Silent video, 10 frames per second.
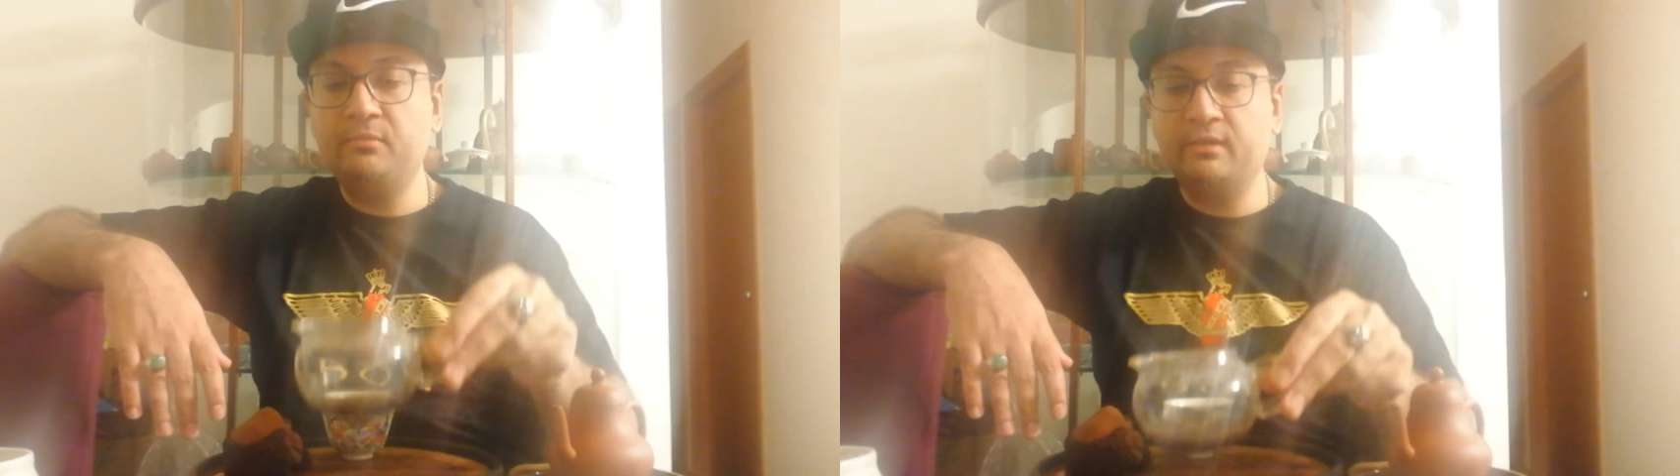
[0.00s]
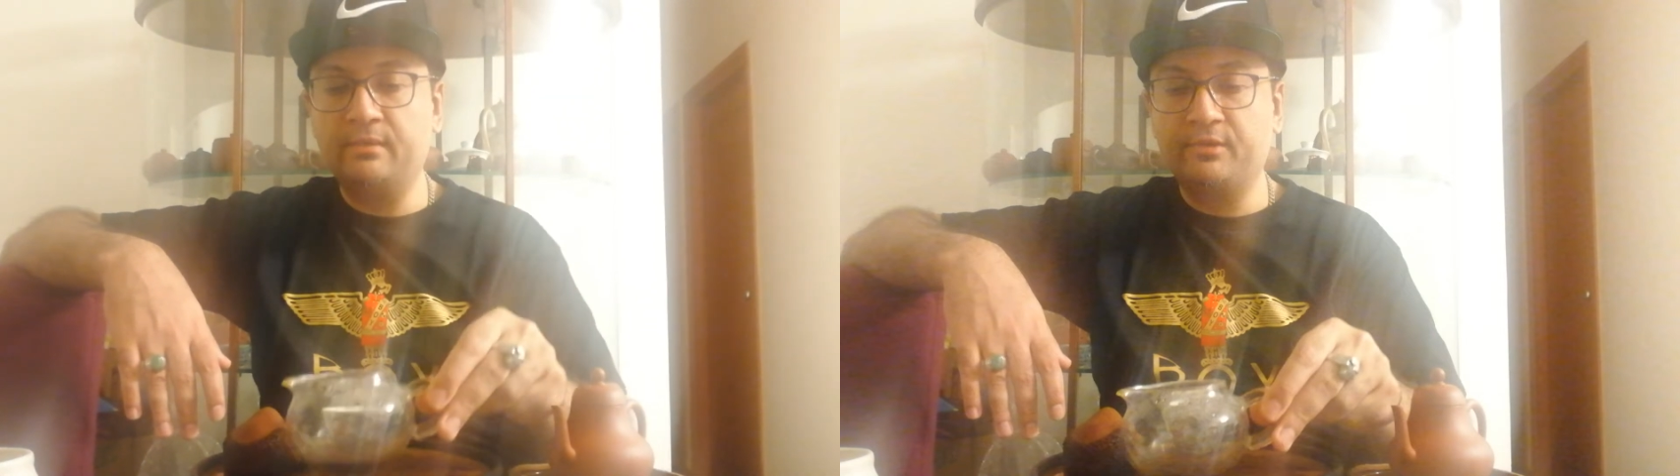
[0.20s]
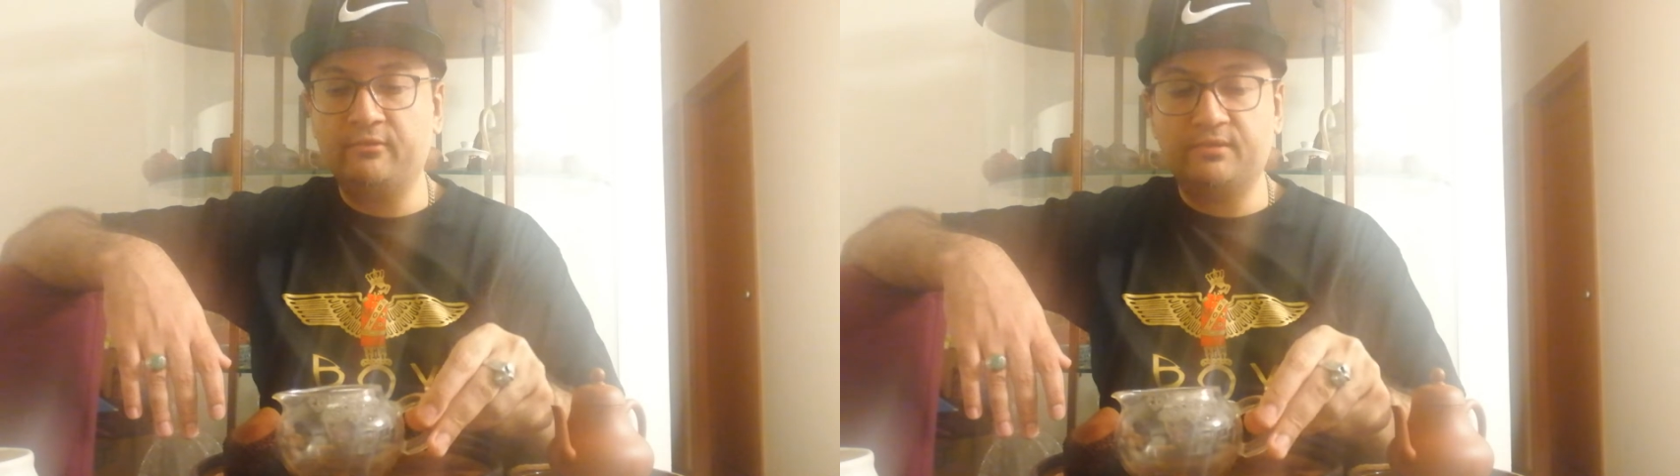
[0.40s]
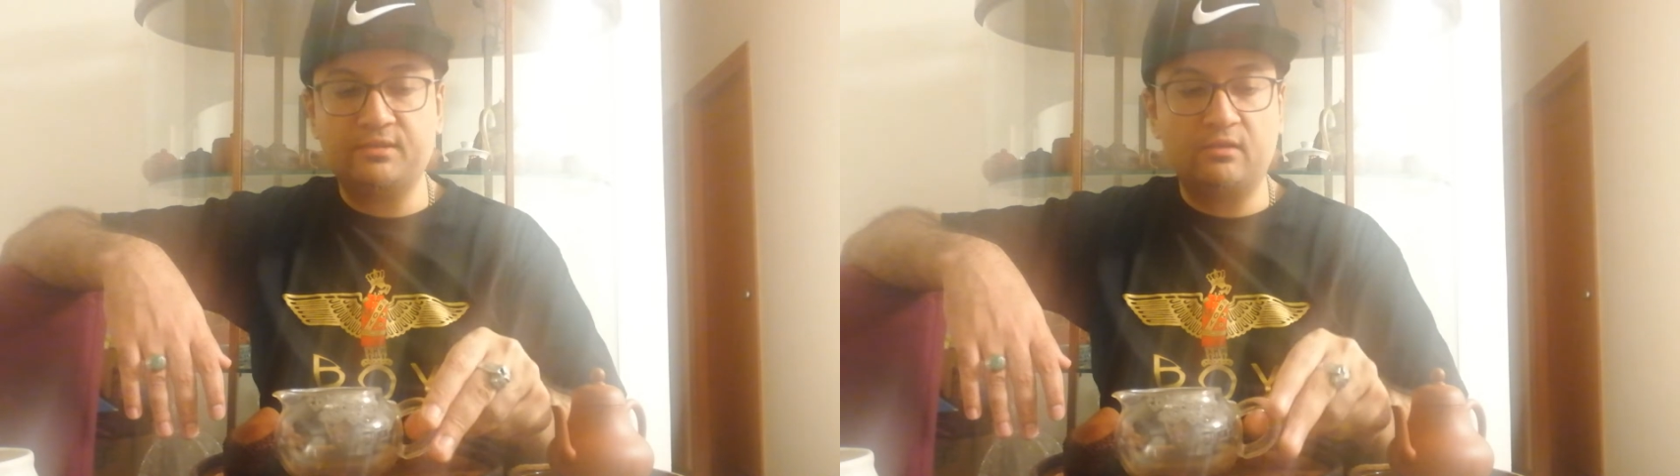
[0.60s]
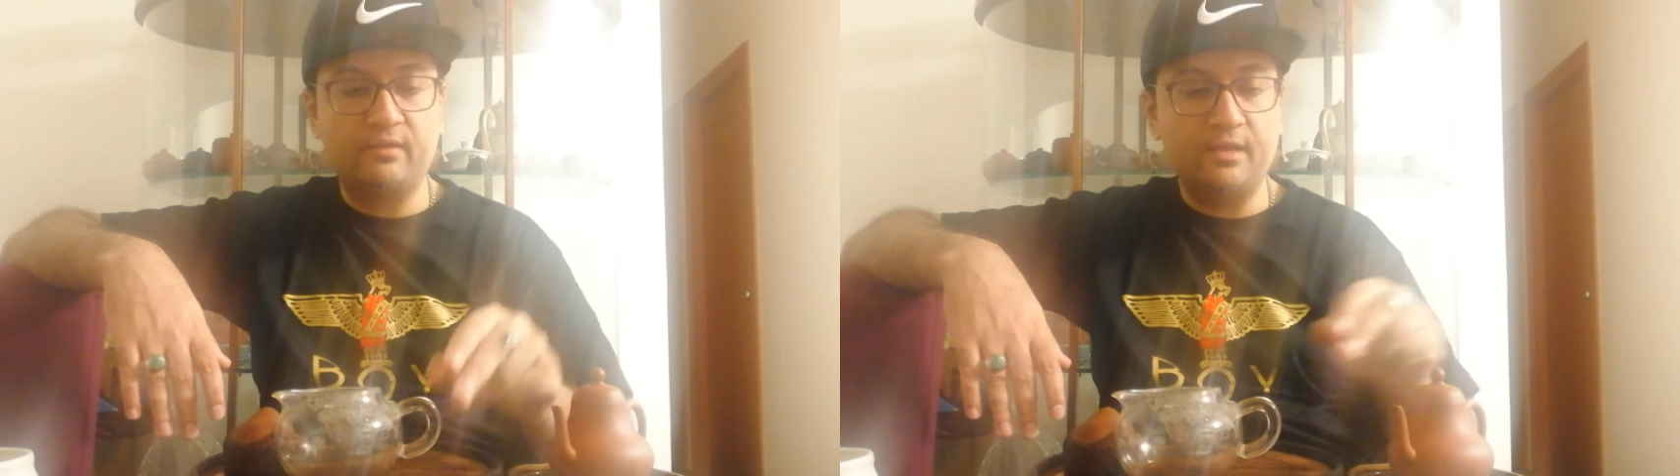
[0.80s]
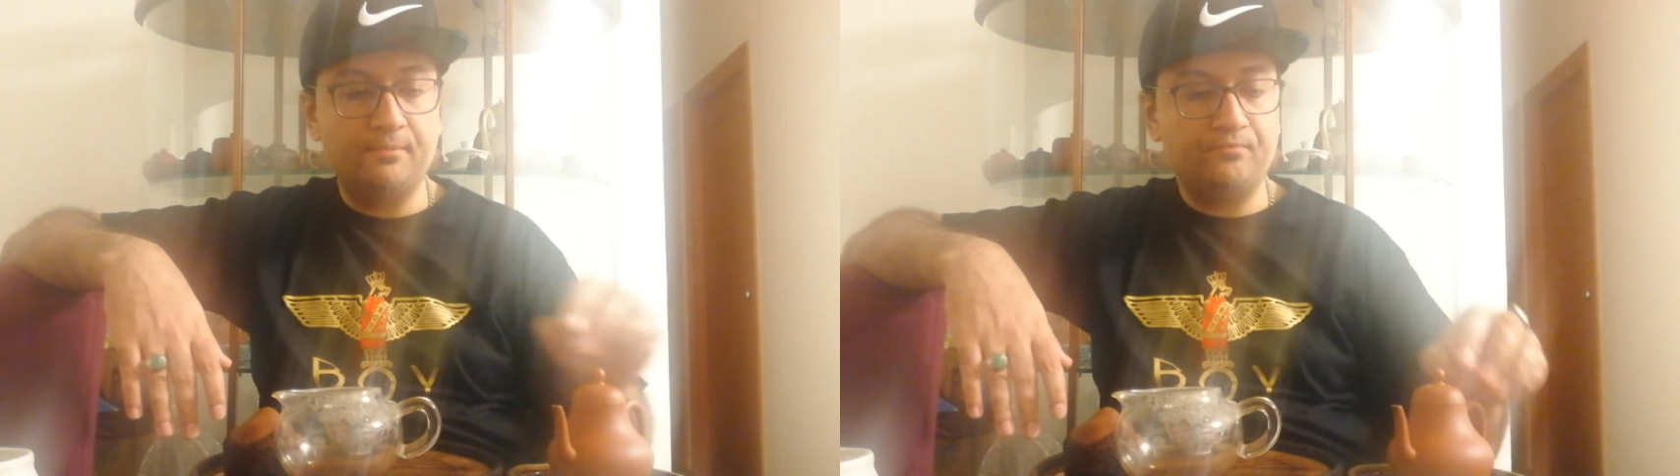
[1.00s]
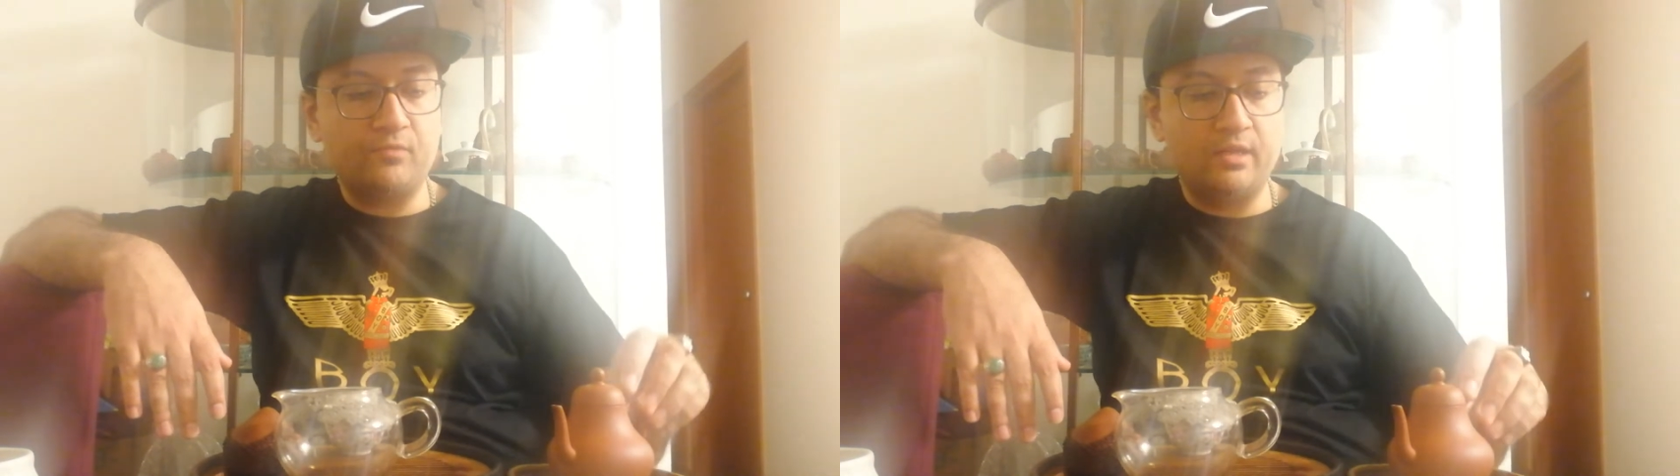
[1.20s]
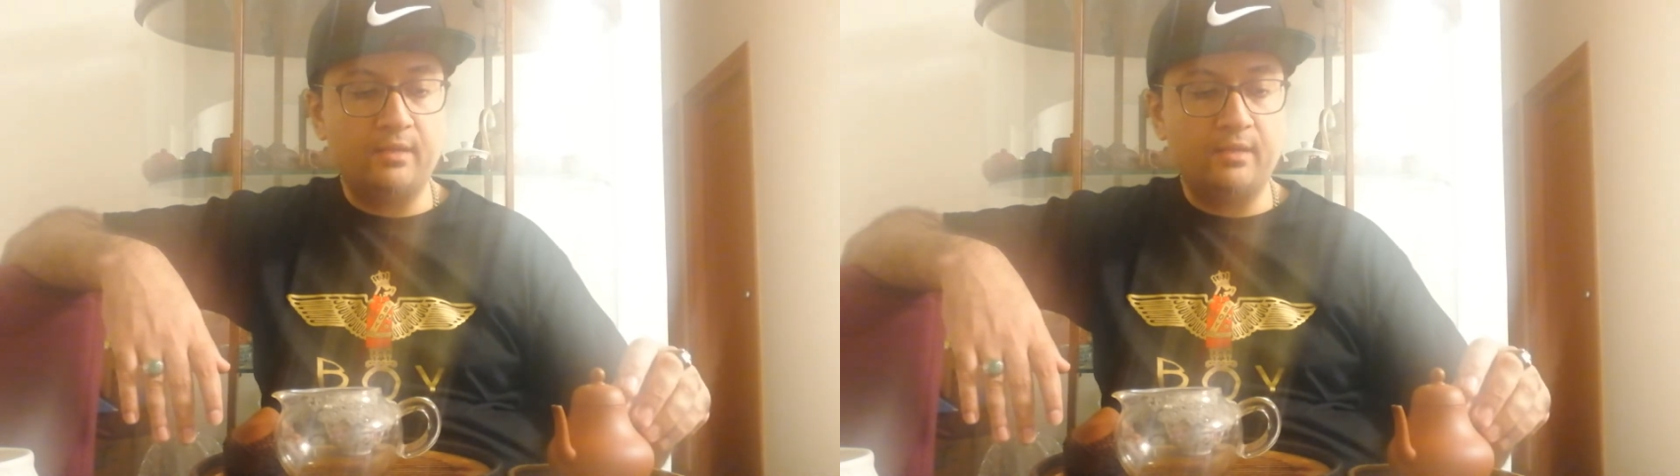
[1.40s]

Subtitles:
but I'm going to reserve that and